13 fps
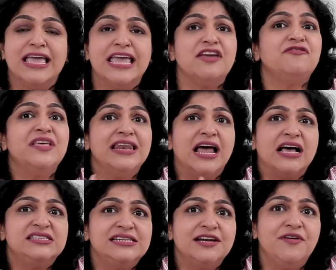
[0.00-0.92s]
If they
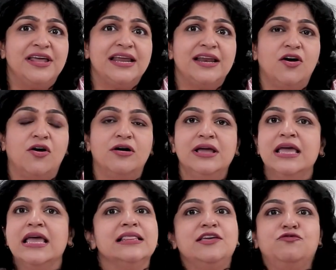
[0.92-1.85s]
lasted very
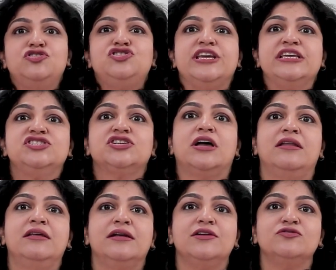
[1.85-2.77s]
long, they would change
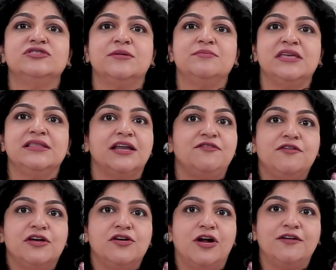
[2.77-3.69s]
color into something that we
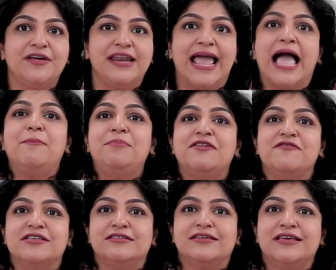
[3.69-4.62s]
were not very happy
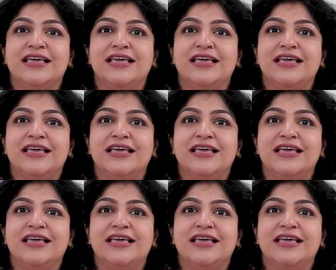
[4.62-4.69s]
with.